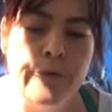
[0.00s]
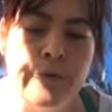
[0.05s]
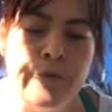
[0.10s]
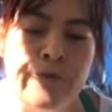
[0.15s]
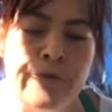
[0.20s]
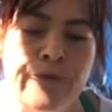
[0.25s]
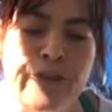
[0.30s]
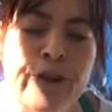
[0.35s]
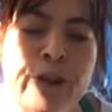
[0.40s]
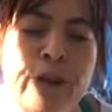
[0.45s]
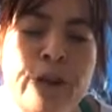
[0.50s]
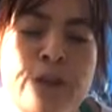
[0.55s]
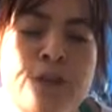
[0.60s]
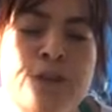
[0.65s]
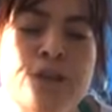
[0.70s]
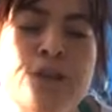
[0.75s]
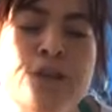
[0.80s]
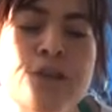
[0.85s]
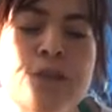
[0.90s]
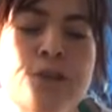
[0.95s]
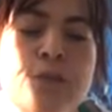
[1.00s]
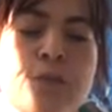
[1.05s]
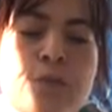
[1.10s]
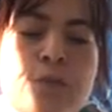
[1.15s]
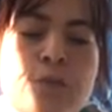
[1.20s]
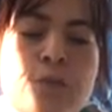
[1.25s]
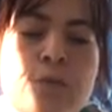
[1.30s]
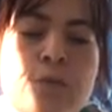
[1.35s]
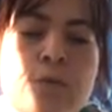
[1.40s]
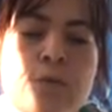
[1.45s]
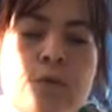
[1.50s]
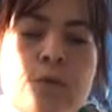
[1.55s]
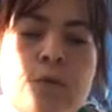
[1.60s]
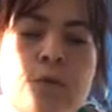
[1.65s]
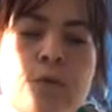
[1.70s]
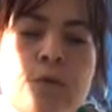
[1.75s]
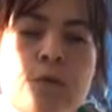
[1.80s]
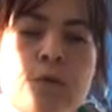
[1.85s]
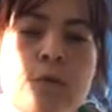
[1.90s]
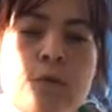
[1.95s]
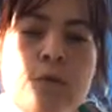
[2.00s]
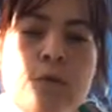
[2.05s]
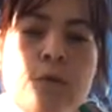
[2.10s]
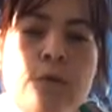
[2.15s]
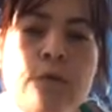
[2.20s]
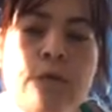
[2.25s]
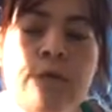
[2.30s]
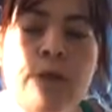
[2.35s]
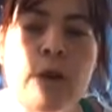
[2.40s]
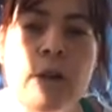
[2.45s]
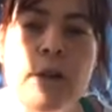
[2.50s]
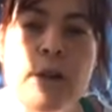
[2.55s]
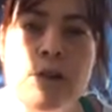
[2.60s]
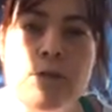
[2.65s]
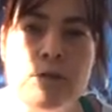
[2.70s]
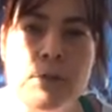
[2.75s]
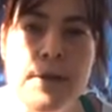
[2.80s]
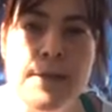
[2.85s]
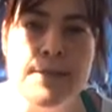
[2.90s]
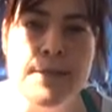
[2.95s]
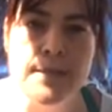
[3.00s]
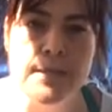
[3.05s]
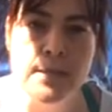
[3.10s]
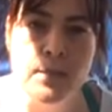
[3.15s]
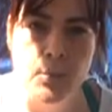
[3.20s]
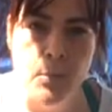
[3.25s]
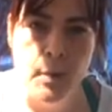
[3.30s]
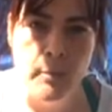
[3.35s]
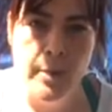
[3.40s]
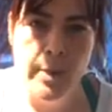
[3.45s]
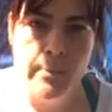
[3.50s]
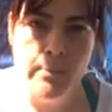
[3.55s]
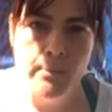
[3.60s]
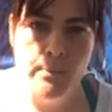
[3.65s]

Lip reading: first fully dress as a woman,